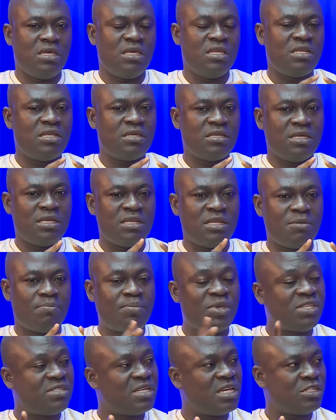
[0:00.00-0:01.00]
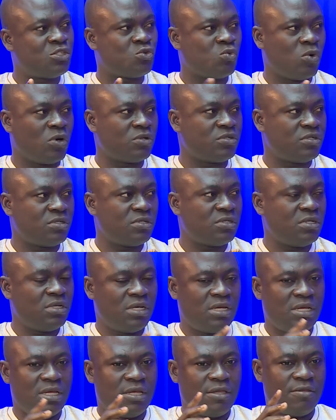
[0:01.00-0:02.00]
the business world,
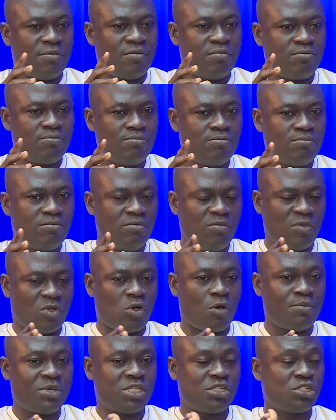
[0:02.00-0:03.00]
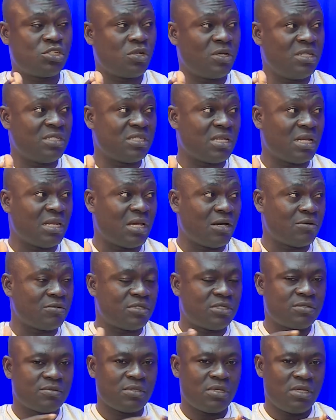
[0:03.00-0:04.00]
competition is allowed.